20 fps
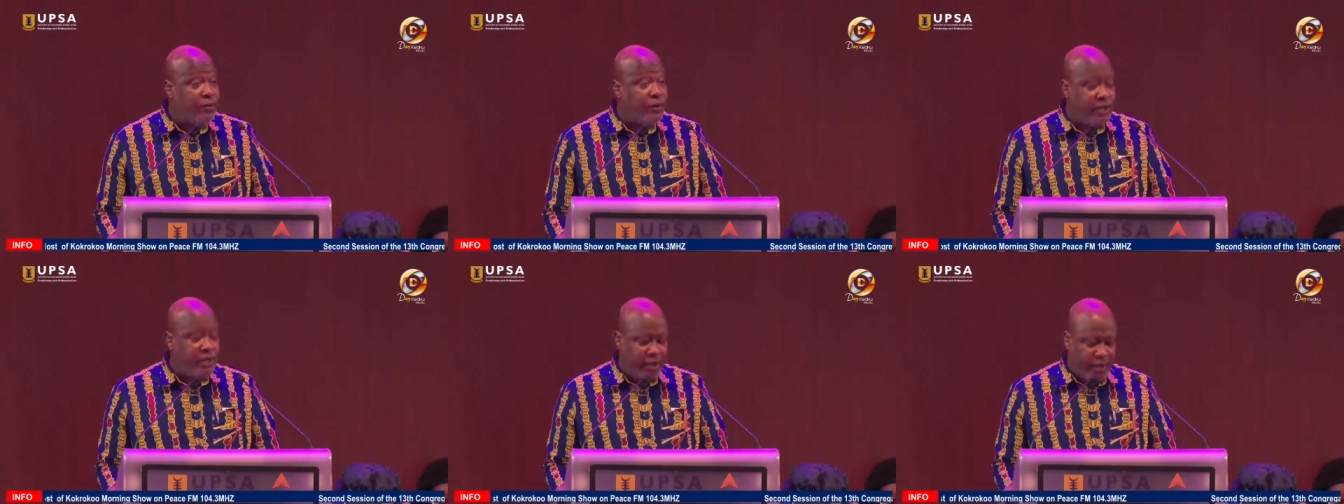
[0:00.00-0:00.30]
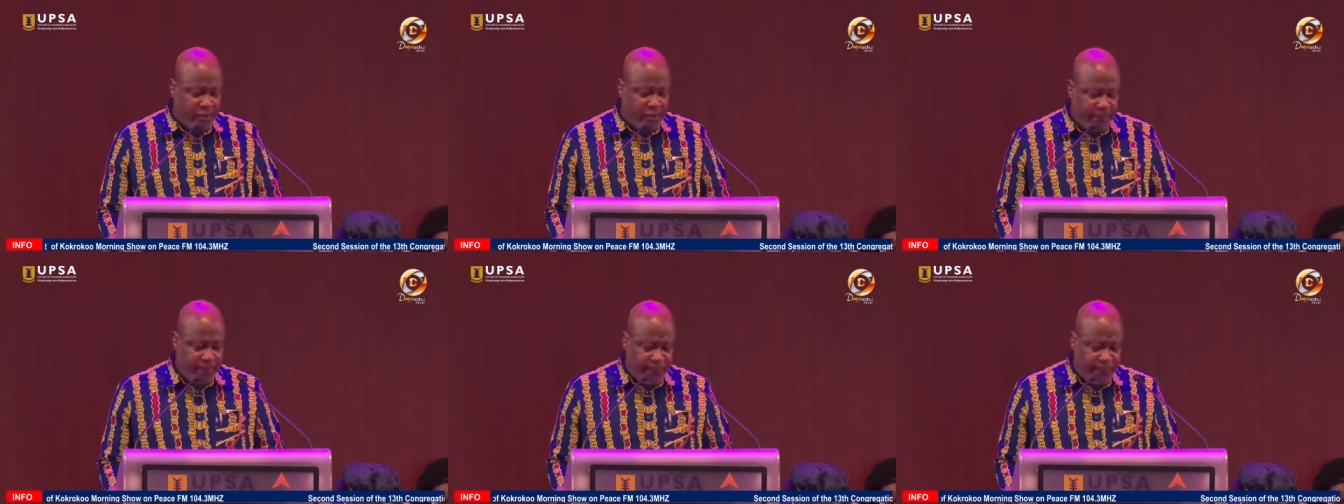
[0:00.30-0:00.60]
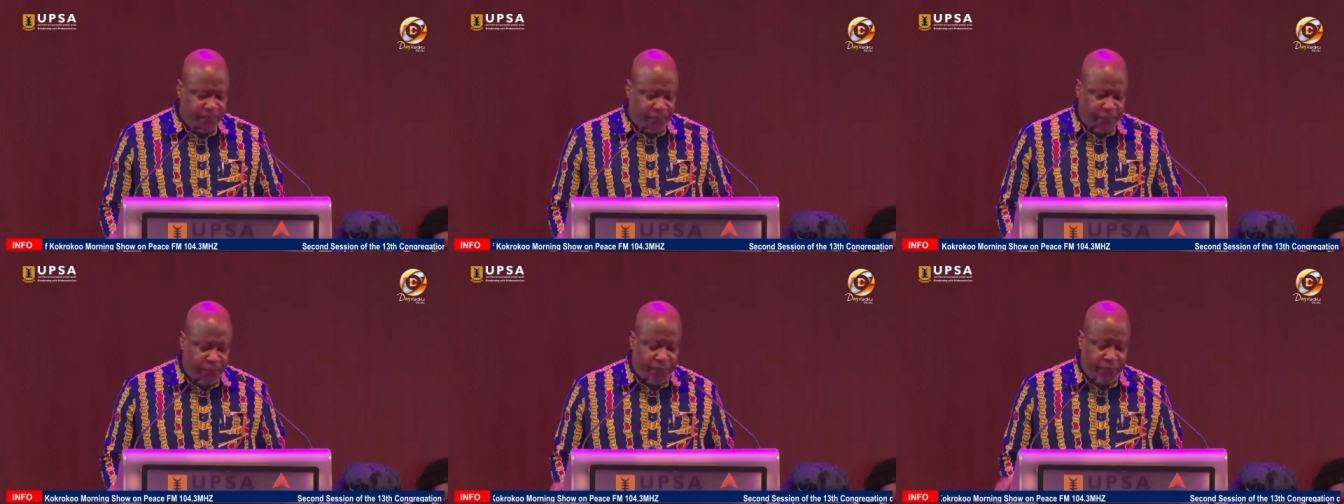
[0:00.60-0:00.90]
work.
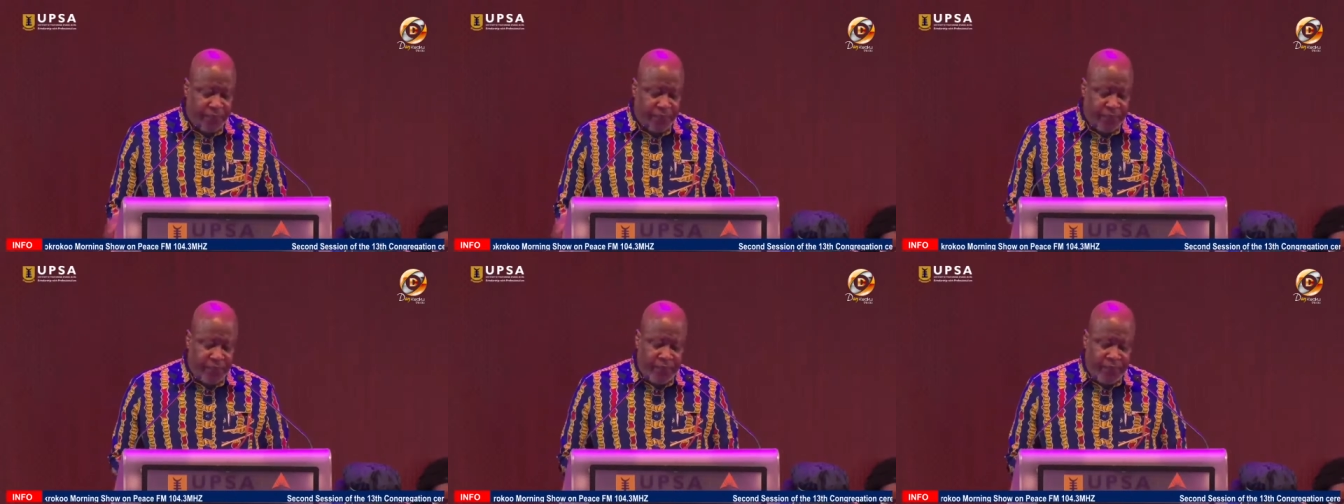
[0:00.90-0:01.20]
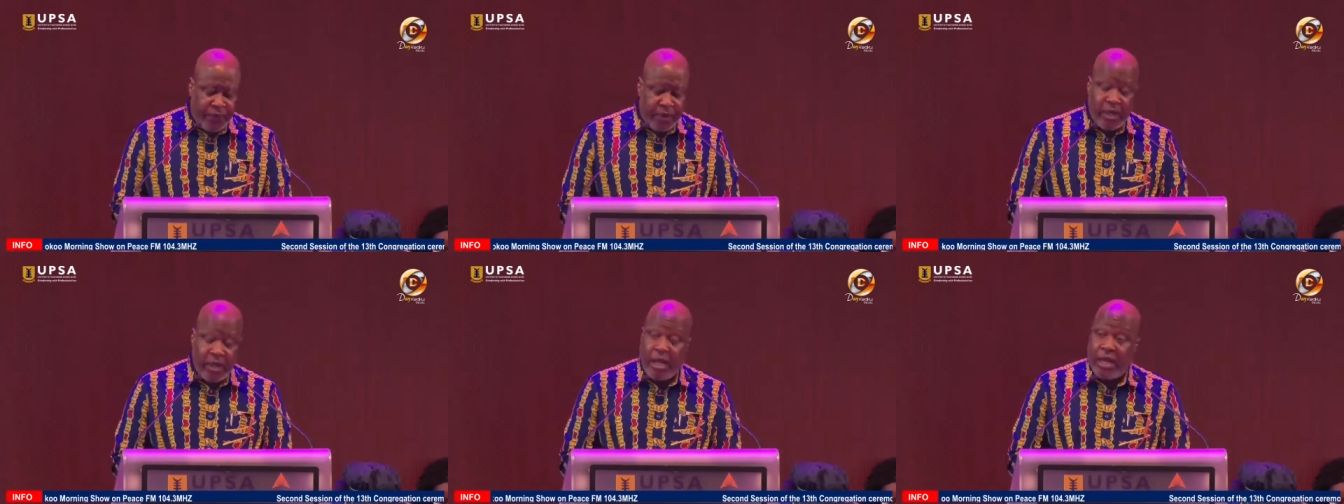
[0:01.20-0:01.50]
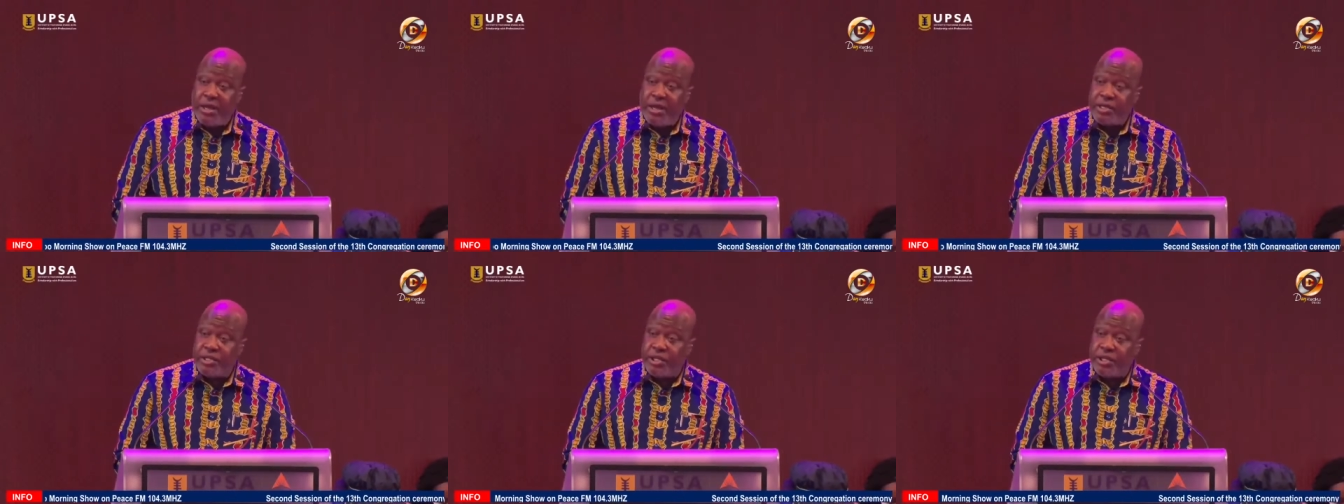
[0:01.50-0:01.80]

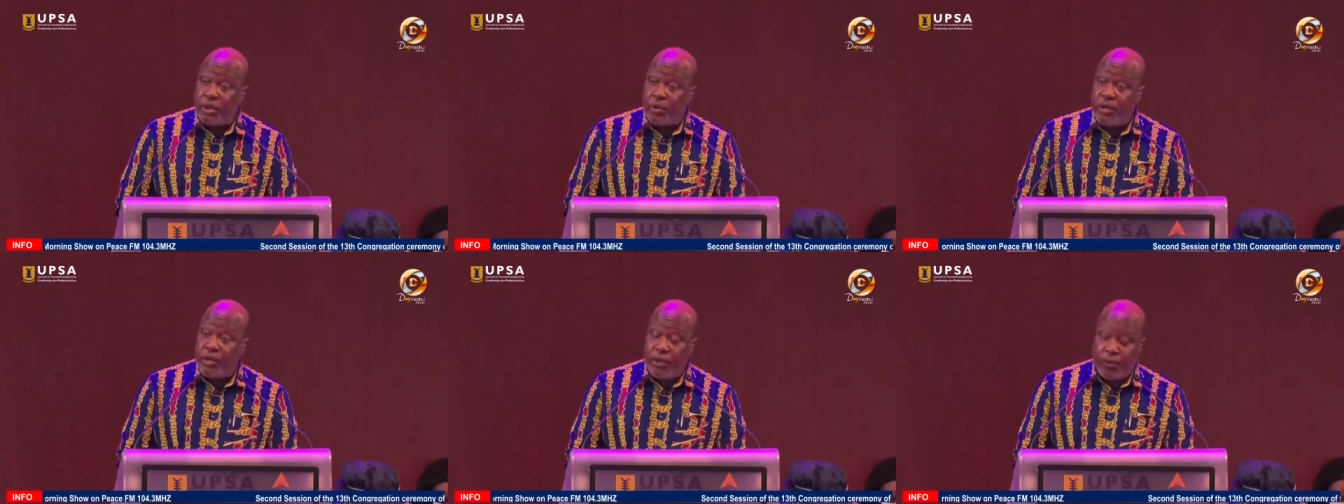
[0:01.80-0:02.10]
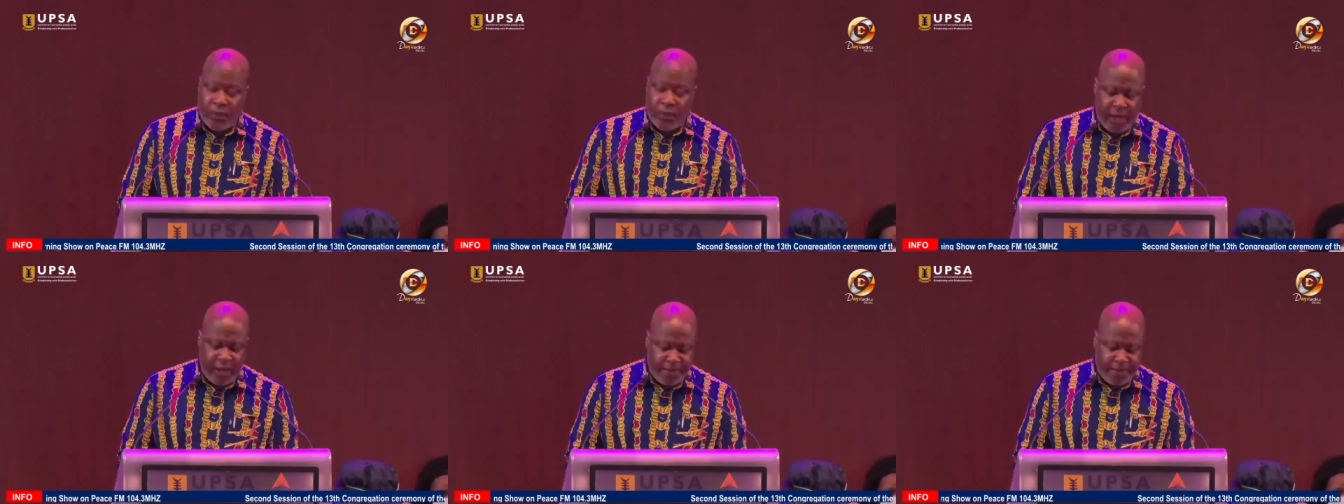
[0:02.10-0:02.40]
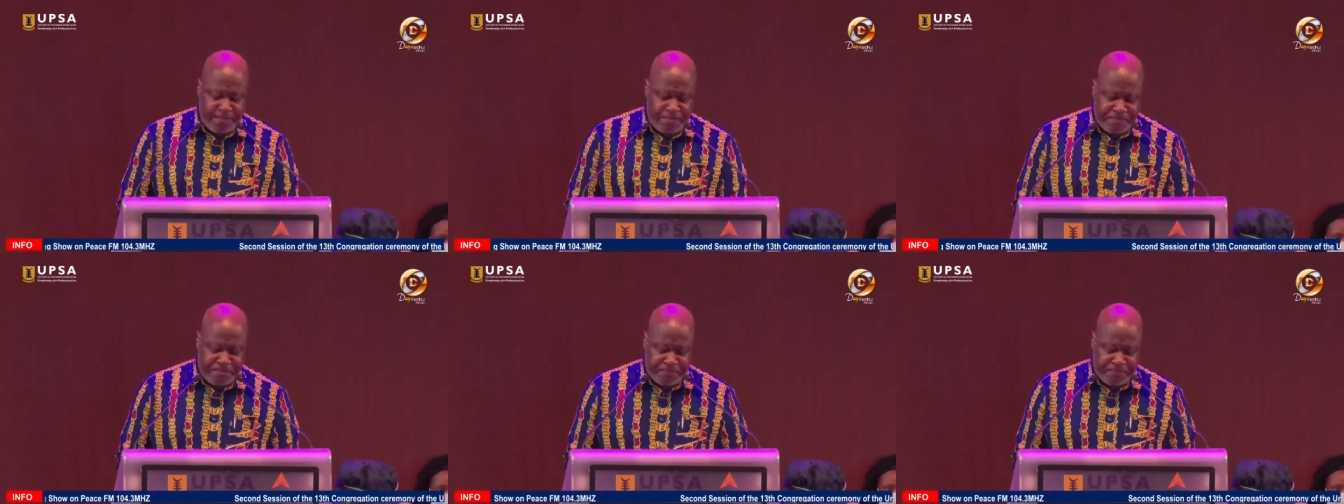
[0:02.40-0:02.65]
It is the only way.